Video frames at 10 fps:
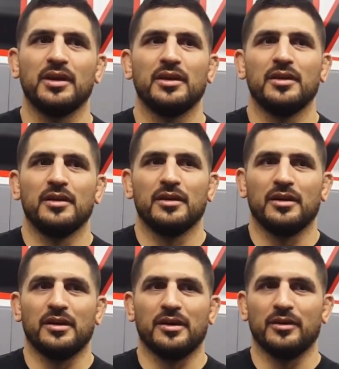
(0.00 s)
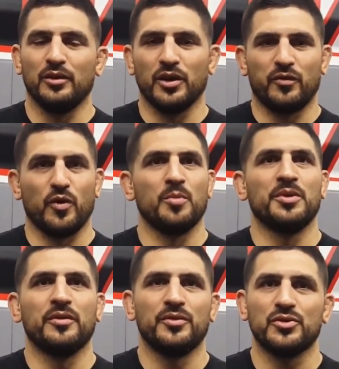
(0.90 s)
Mm-hmm. Look for him
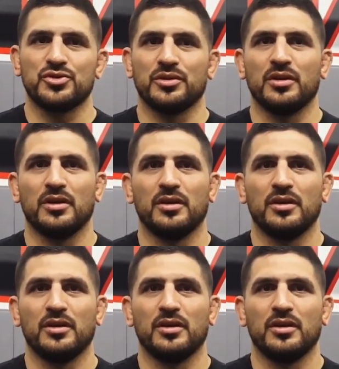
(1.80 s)
in the future.